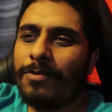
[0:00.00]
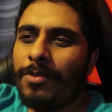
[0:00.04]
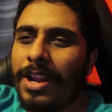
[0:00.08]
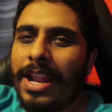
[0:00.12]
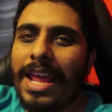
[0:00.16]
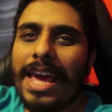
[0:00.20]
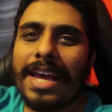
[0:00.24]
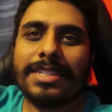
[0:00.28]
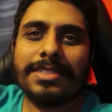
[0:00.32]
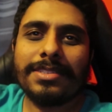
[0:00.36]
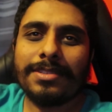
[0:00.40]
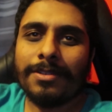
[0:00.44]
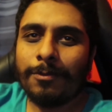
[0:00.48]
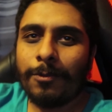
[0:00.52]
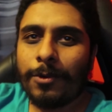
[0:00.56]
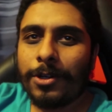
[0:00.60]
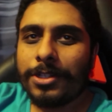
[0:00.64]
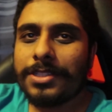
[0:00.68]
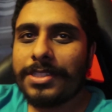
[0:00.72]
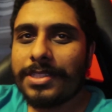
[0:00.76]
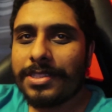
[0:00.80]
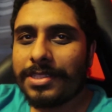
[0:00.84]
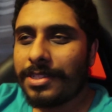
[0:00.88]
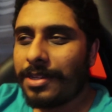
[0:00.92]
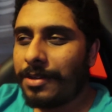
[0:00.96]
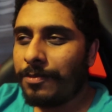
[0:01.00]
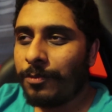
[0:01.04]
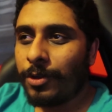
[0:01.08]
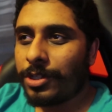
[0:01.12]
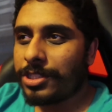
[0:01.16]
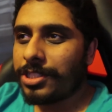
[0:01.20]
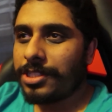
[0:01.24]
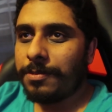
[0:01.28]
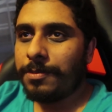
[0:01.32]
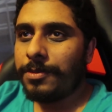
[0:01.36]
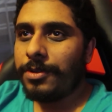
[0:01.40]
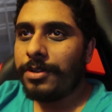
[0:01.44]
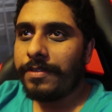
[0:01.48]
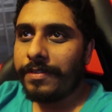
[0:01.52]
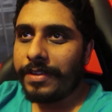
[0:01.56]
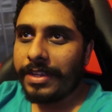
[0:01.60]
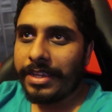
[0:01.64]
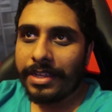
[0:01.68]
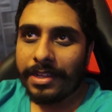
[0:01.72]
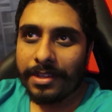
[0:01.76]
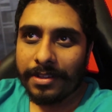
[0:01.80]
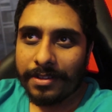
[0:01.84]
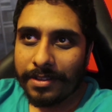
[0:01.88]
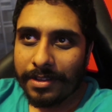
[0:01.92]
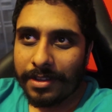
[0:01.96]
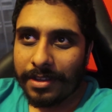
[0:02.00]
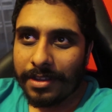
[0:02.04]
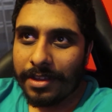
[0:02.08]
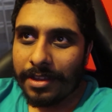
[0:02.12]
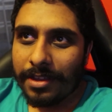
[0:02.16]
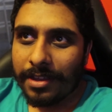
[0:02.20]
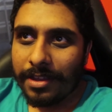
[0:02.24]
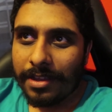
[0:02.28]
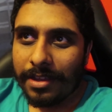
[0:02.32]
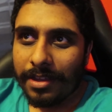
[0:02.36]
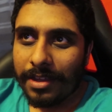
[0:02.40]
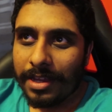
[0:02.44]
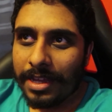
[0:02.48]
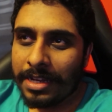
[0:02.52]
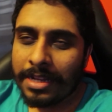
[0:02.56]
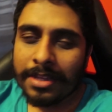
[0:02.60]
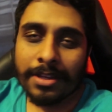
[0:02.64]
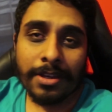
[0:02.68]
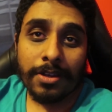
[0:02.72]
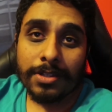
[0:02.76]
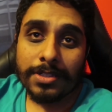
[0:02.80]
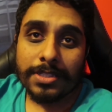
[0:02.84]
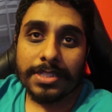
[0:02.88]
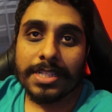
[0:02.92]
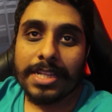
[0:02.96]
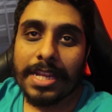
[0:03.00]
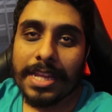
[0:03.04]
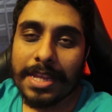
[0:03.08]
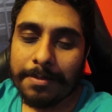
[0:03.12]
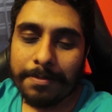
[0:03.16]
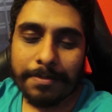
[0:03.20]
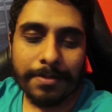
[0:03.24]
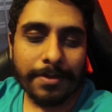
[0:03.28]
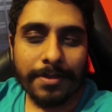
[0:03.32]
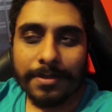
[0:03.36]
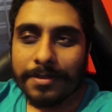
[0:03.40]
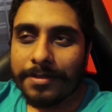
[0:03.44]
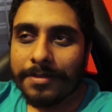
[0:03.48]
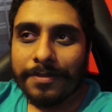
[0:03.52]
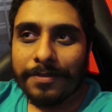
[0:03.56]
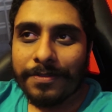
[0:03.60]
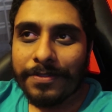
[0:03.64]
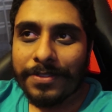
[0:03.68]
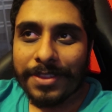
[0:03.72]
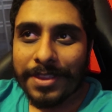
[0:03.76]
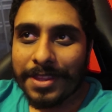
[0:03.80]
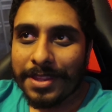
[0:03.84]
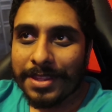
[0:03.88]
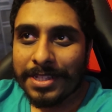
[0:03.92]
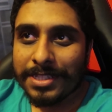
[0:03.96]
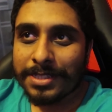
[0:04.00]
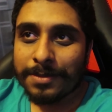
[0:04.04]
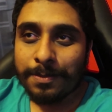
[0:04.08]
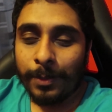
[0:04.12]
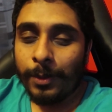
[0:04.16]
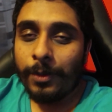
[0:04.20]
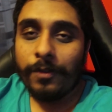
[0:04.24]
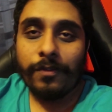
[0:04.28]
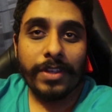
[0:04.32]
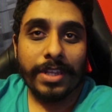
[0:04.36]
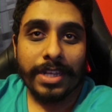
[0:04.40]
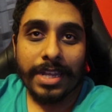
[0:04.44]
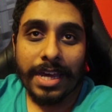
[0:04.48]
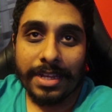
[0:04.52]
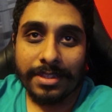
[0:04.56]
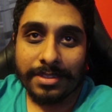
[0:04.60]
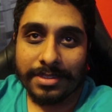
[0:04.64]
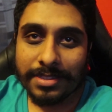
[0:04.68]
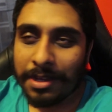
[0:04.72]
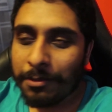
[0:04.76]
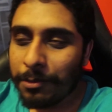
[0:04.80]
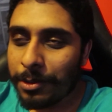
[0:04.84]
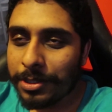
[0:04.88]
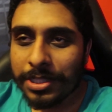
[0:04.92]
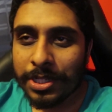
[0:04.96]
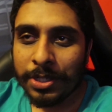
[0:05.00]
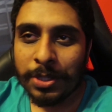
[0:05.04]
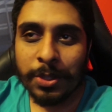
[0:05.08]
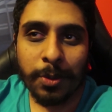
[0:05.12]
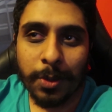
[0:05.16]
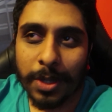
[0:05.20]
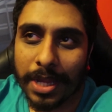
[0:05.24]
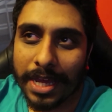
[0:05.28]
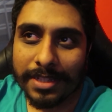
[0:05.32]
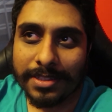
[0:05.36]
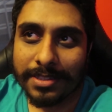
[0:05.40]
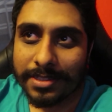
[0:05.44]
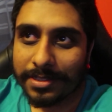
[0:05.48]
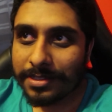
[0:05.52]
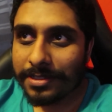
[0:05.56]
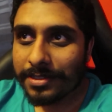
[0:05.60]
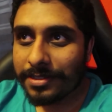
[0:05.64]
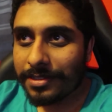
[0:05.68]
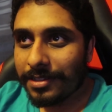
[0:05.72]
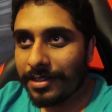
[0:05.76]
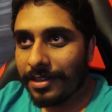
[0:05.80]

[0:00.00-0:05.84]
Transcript: relax and watch a movie and then go to sleep. Just movie nights. I want to do that.